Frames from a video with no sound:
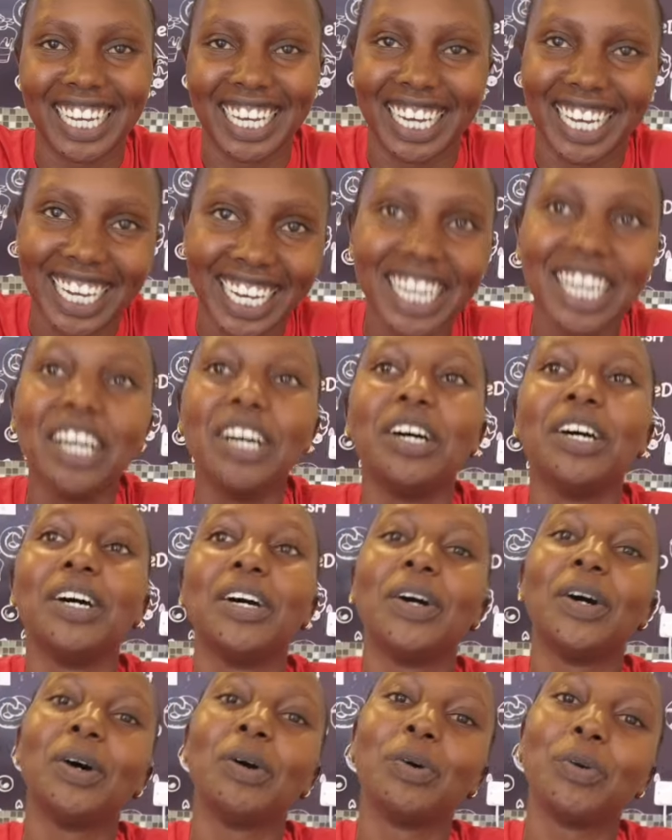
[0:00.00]
What?
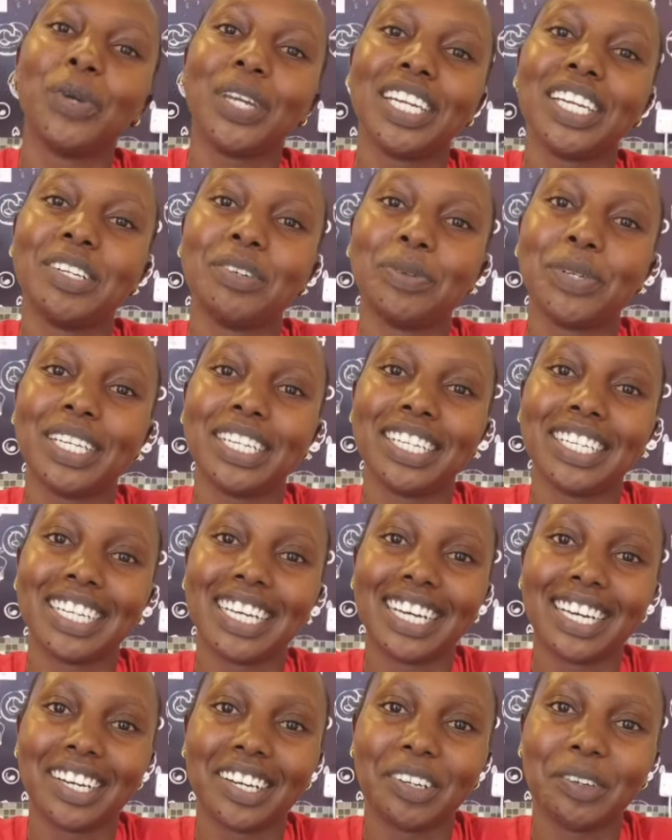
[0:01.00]

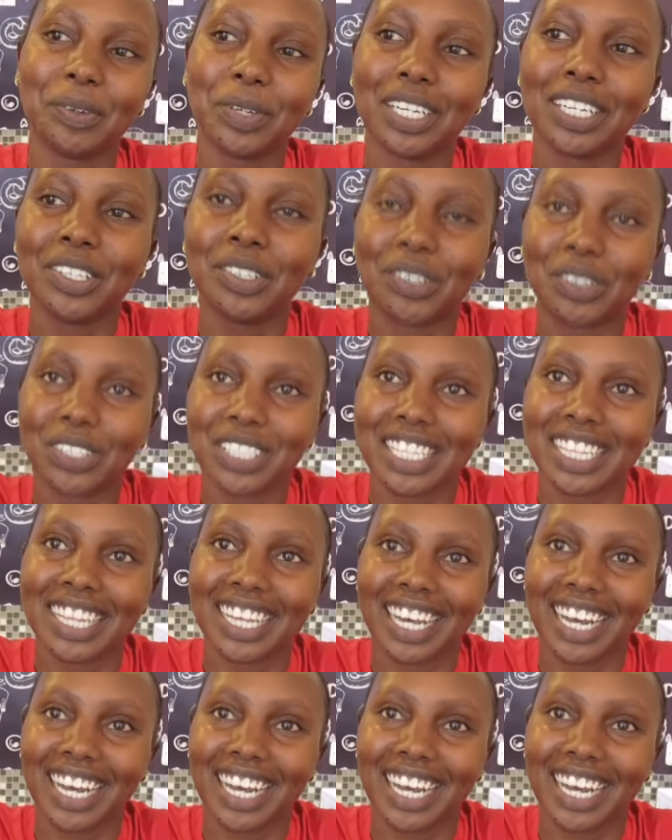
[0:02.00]
Weed.